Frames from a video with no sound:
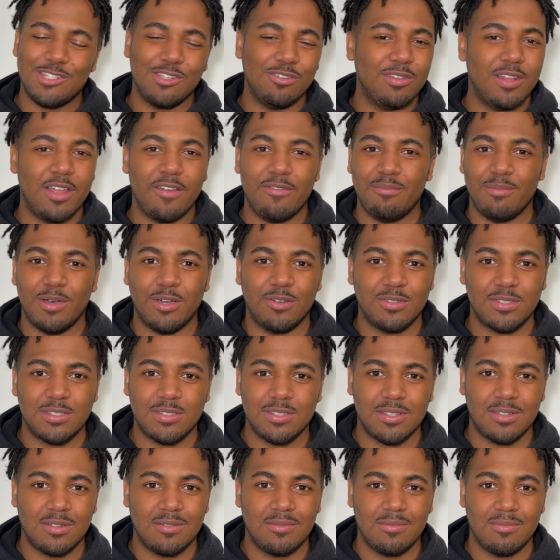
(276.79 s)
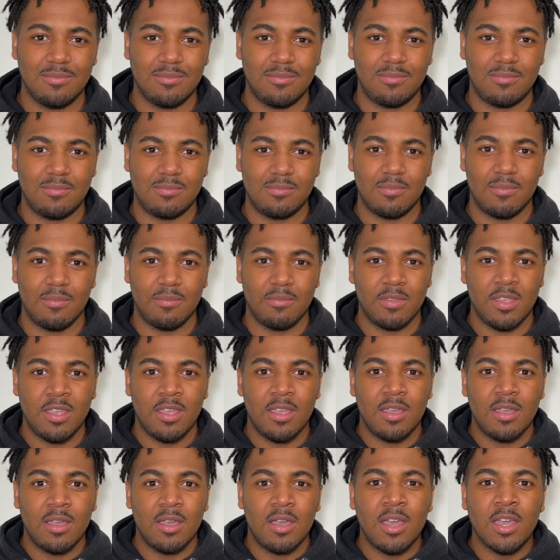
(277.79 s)
that you love
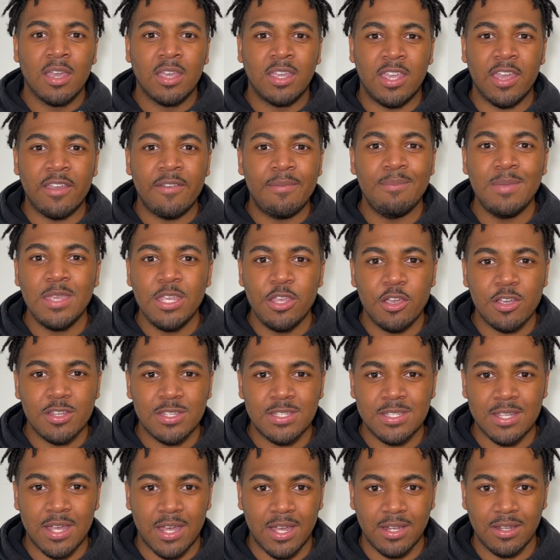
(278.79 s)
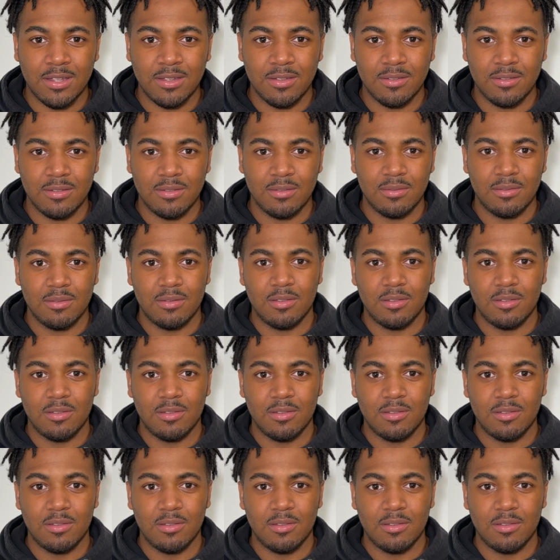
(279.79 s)
most. Give me your son.